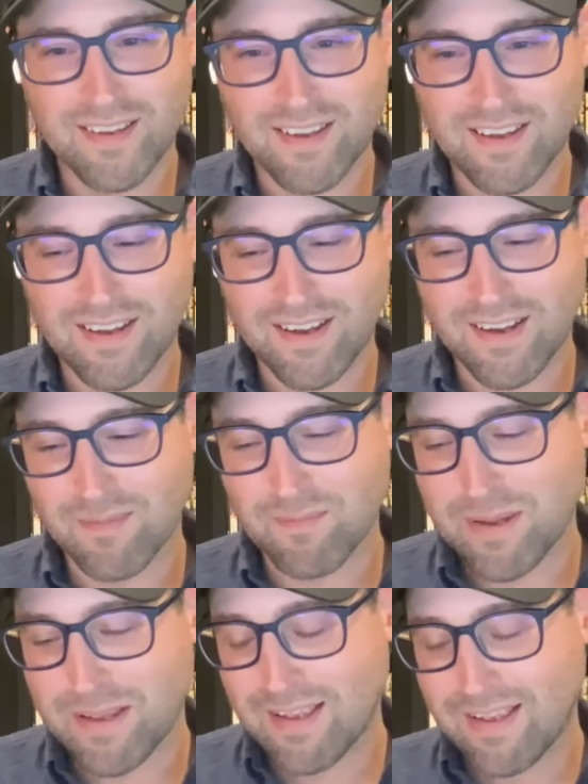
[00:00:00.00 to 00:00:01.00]

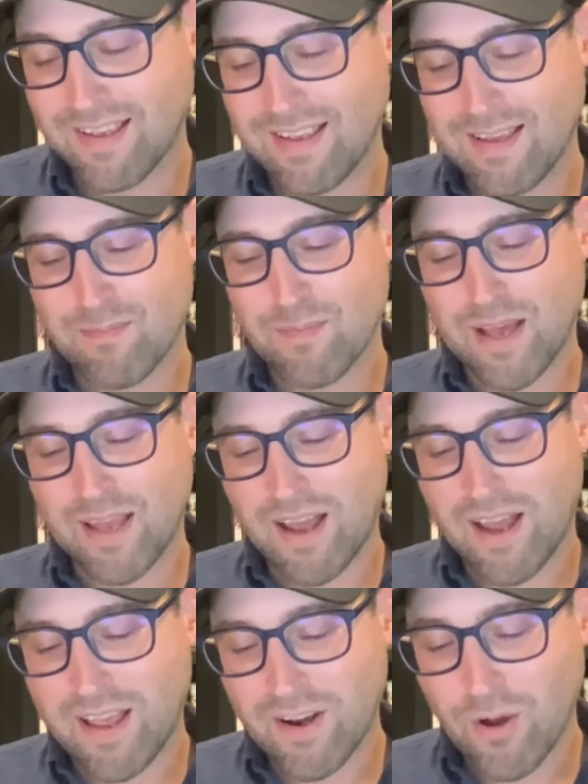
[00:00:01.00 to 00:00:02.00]
um, but
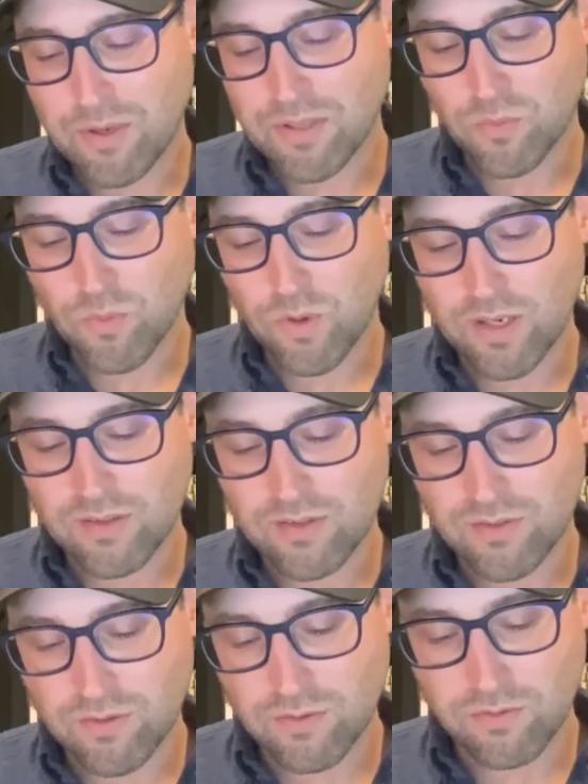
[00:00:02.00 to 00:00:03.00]
I had always wanted
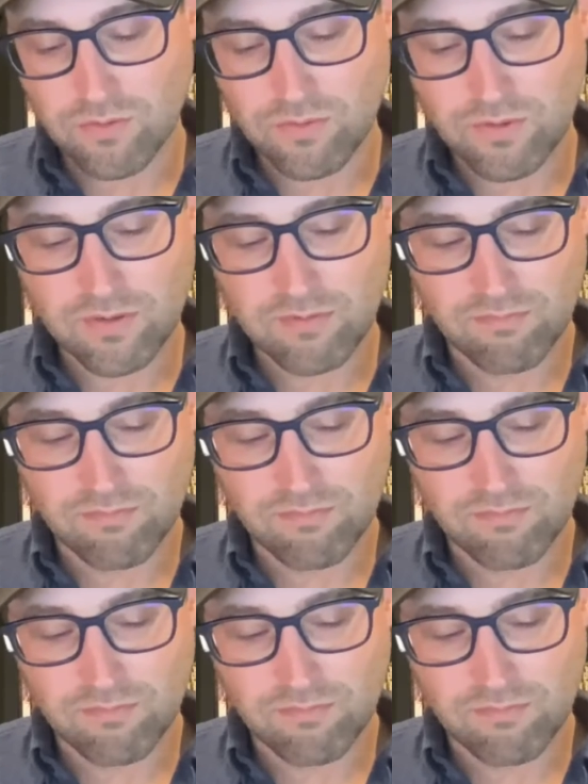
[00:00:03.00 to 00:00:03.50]
to